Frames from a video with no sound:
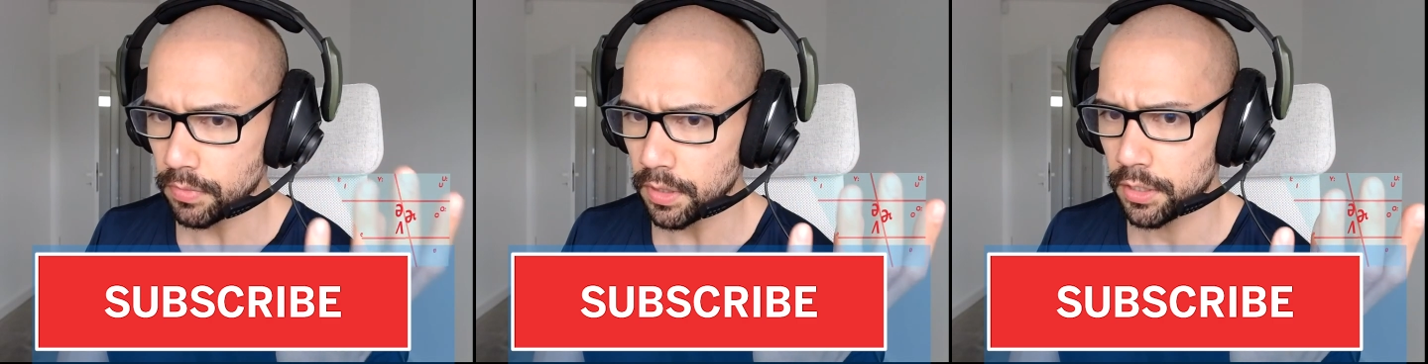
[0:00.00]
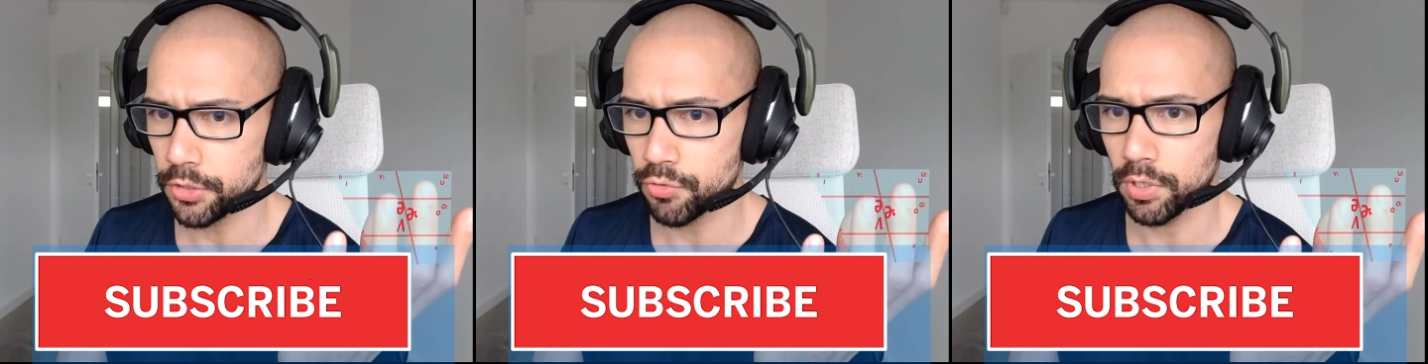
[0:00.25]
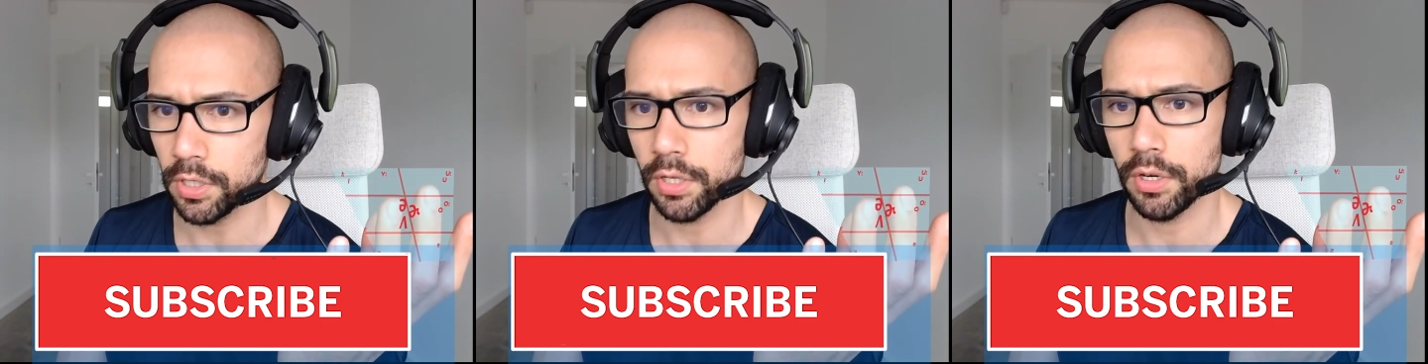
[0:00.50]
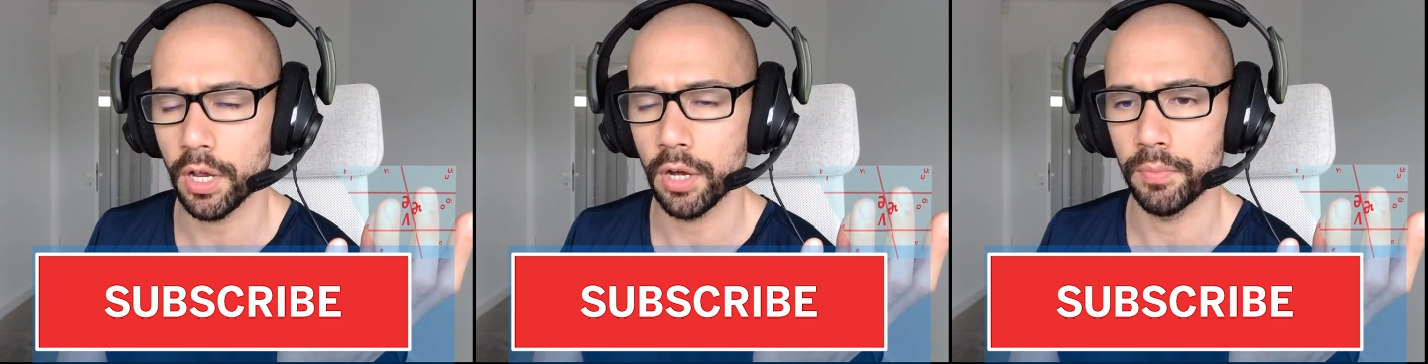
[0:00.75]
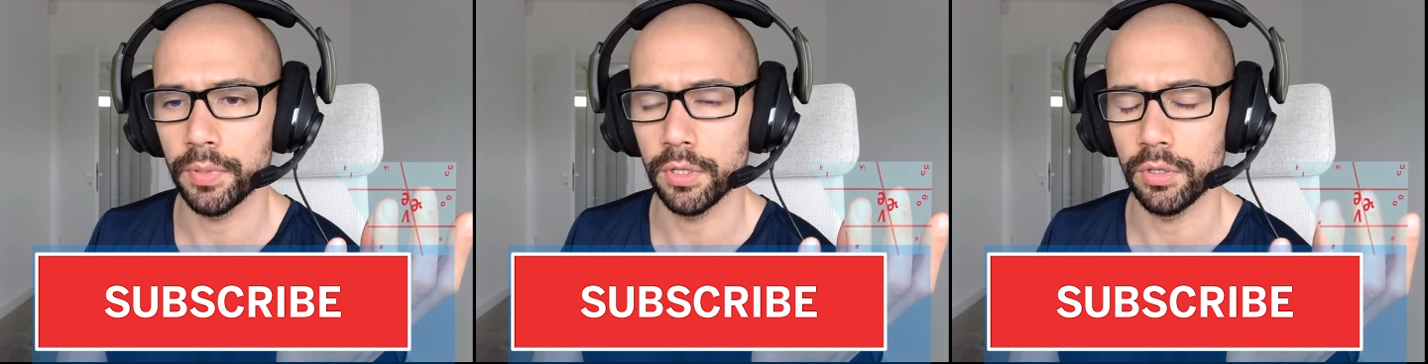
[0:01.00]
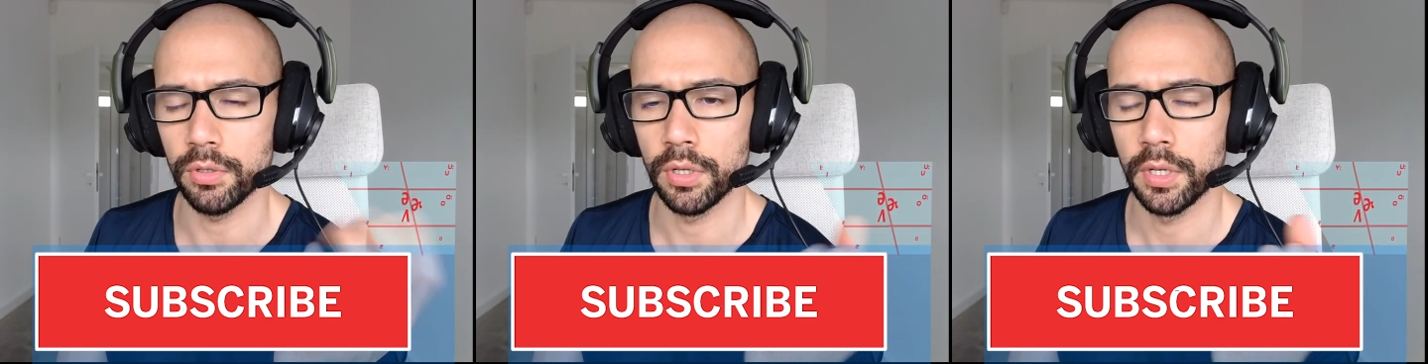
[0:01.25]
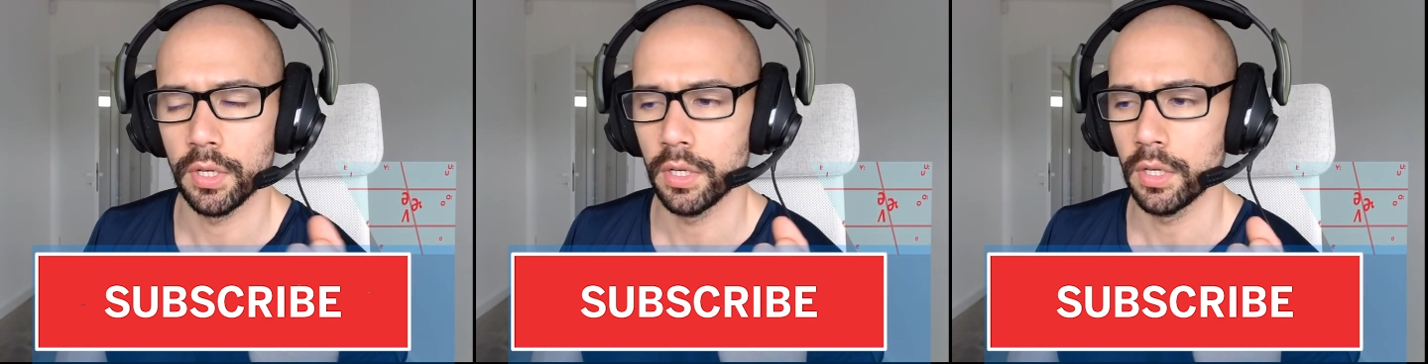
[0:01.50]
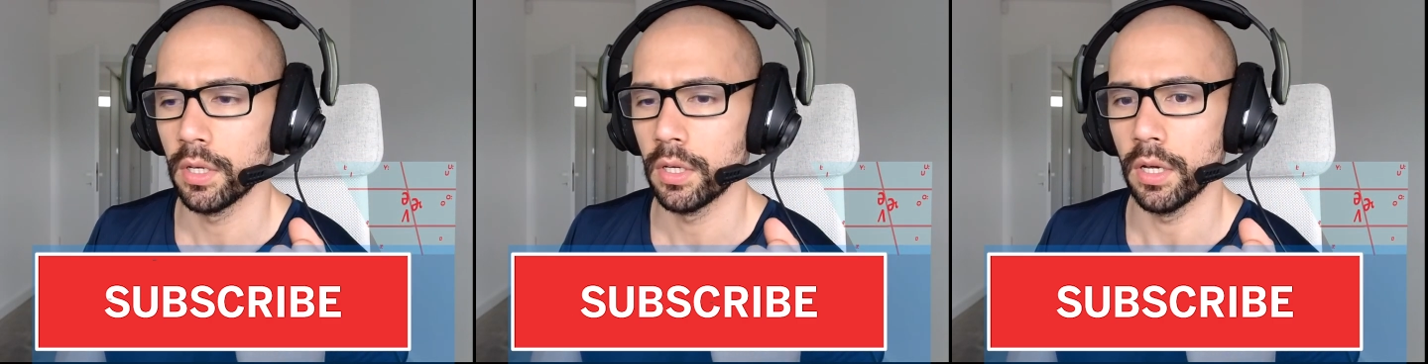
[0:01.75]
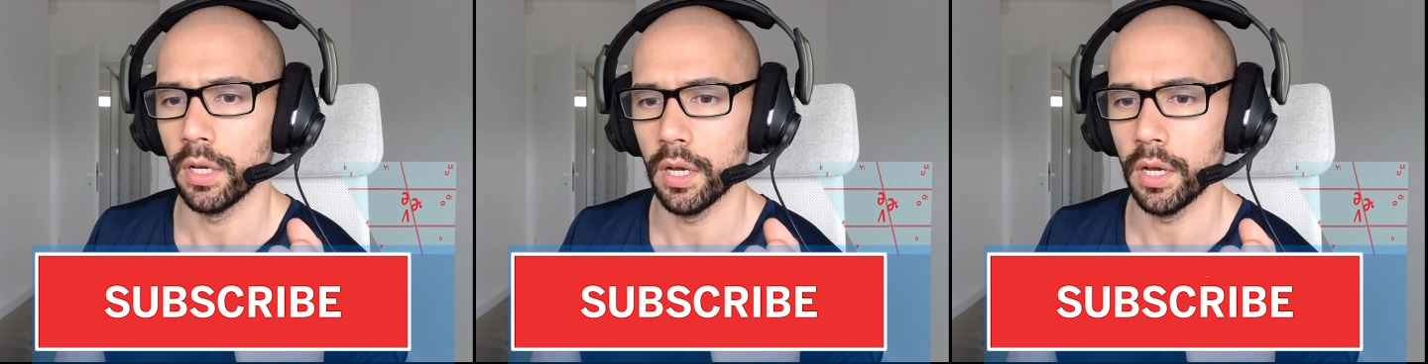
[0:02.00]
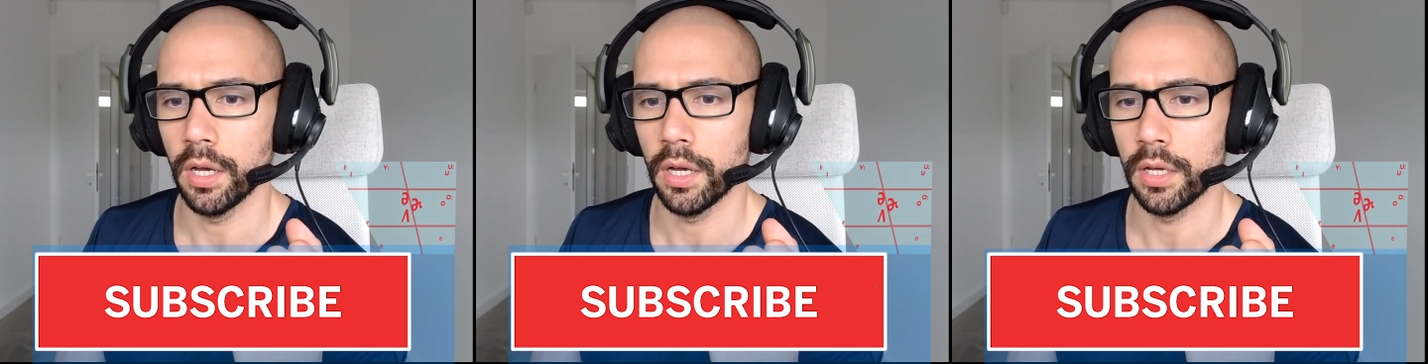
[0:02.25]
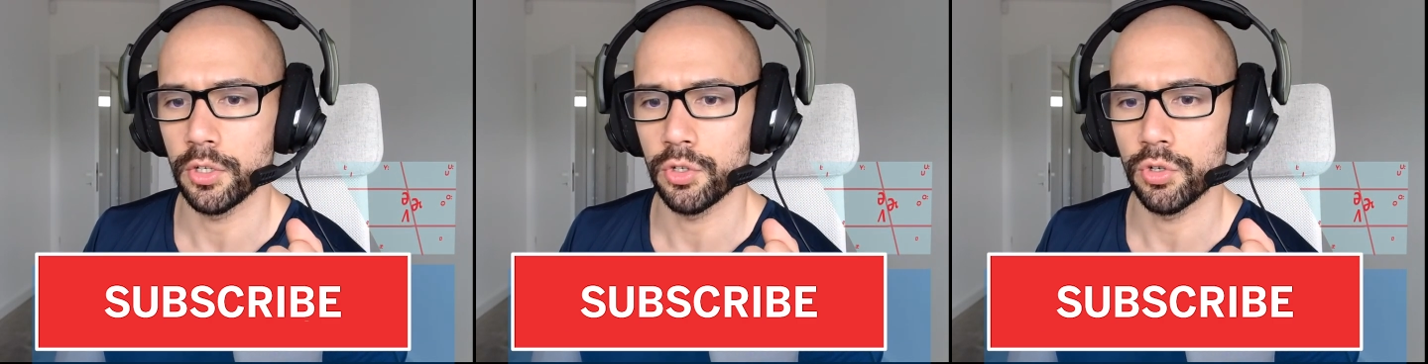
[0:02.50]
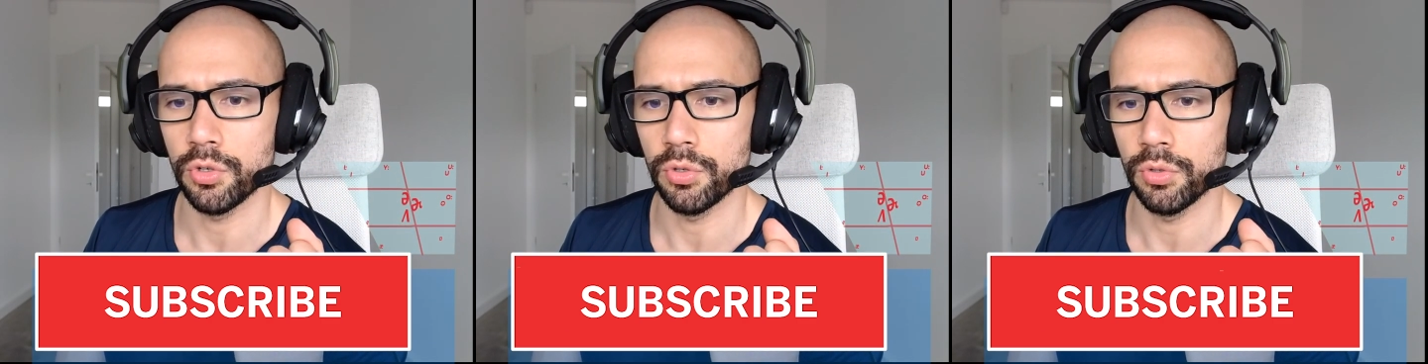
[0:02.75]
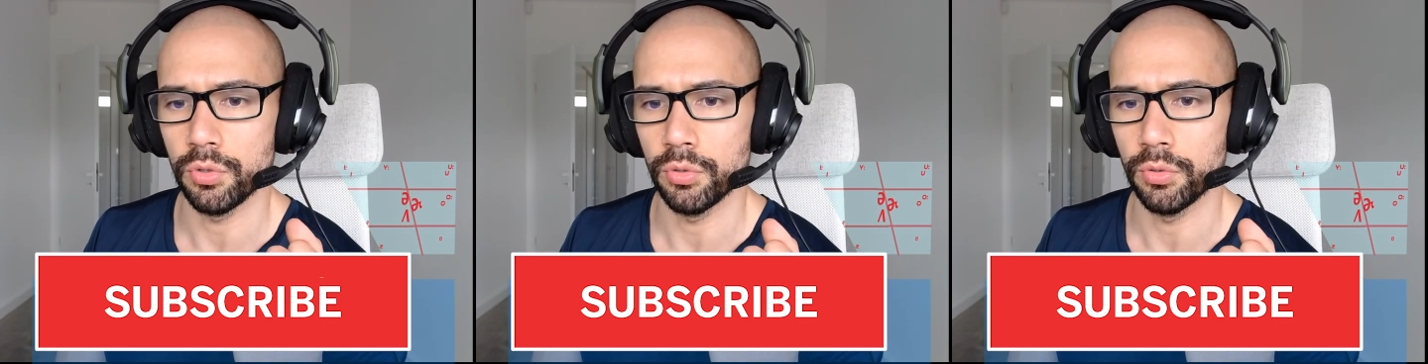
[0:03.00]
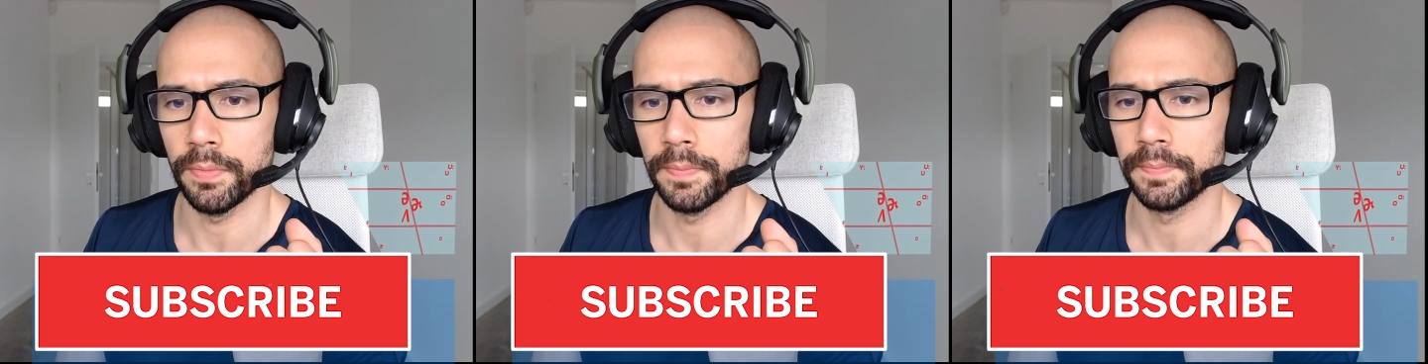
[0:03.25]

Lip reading: it's really going to help you to